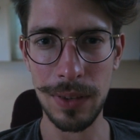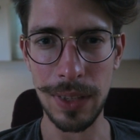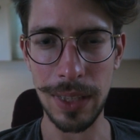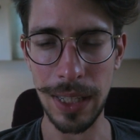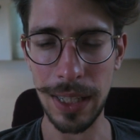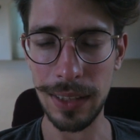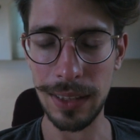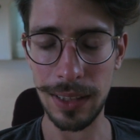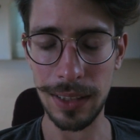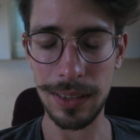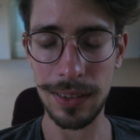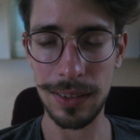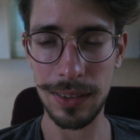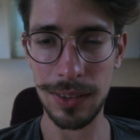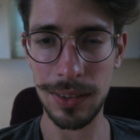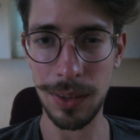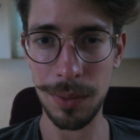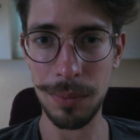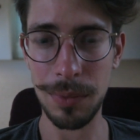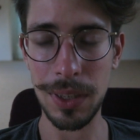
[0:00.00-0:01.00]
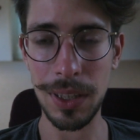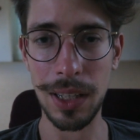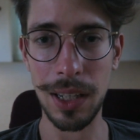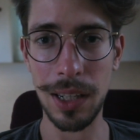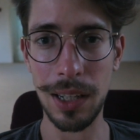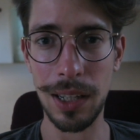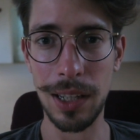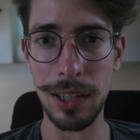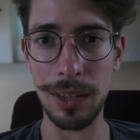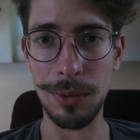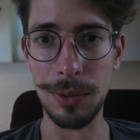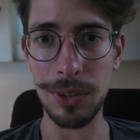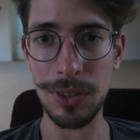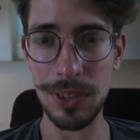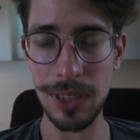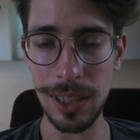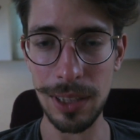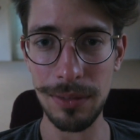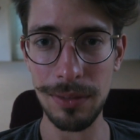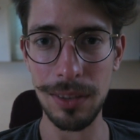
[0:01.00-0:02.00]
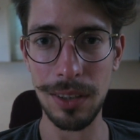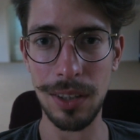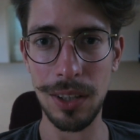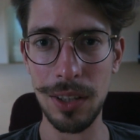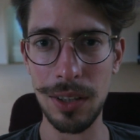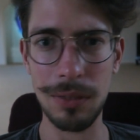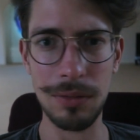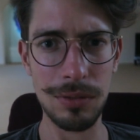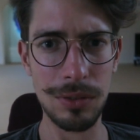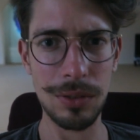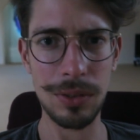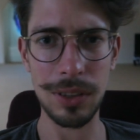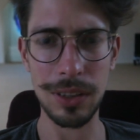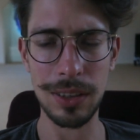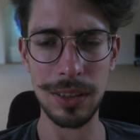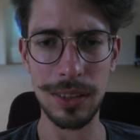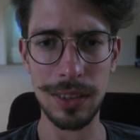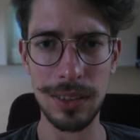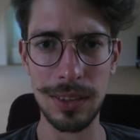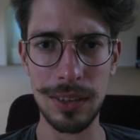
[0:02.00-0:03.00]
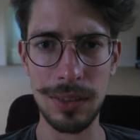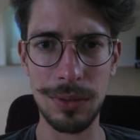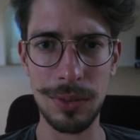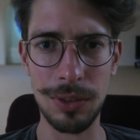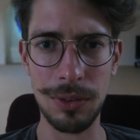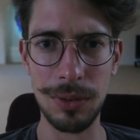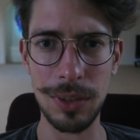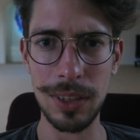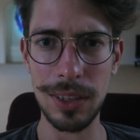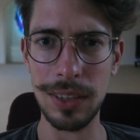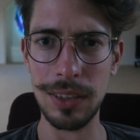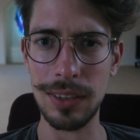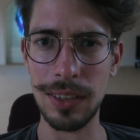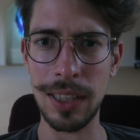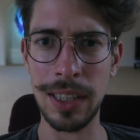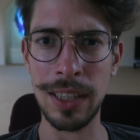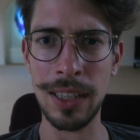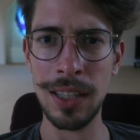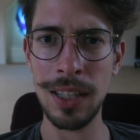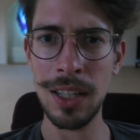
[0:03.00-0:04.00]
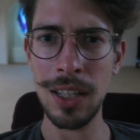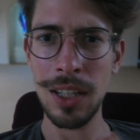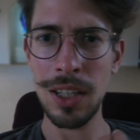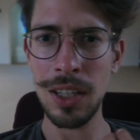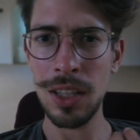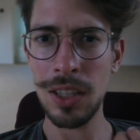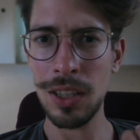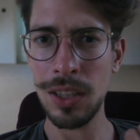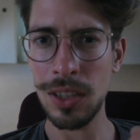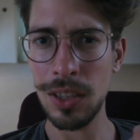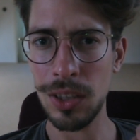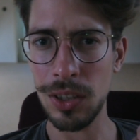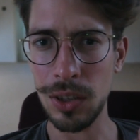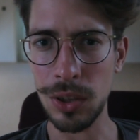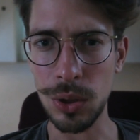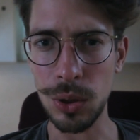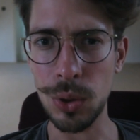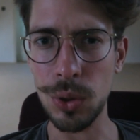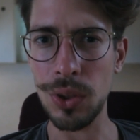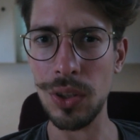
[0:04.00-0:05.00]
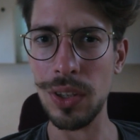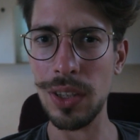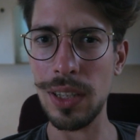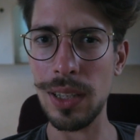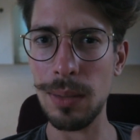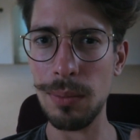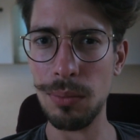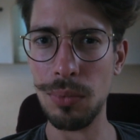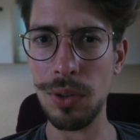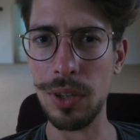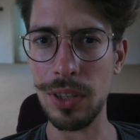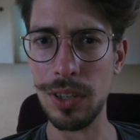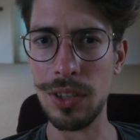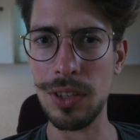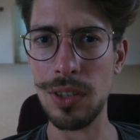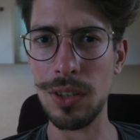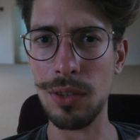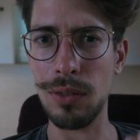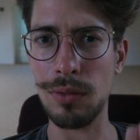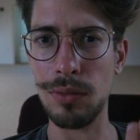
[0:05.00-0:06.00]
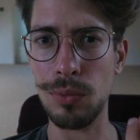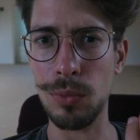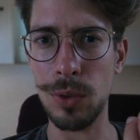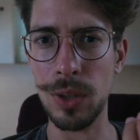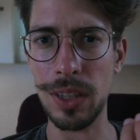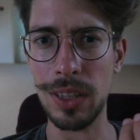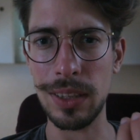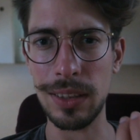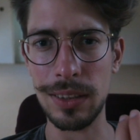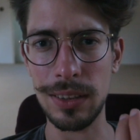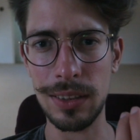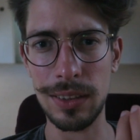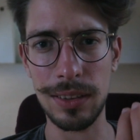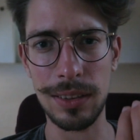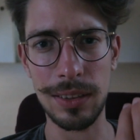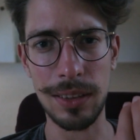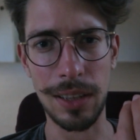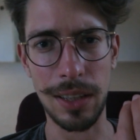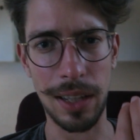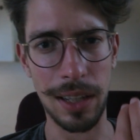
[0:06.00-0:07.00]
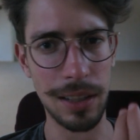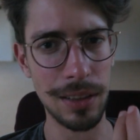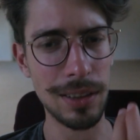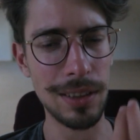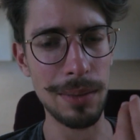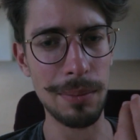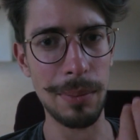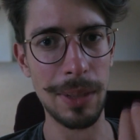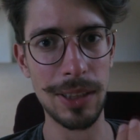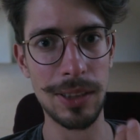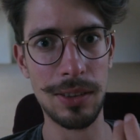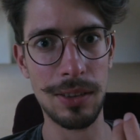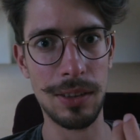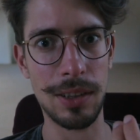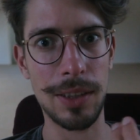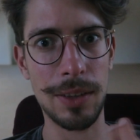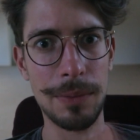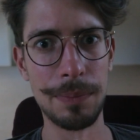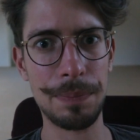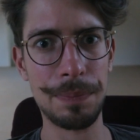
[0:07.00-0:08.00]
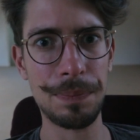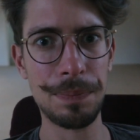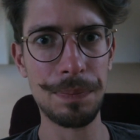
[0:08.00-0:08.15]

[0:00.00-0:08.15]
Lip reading: yeah, that's something I received a lot of during this retreat, is like good imprints of what is the healthy masculine,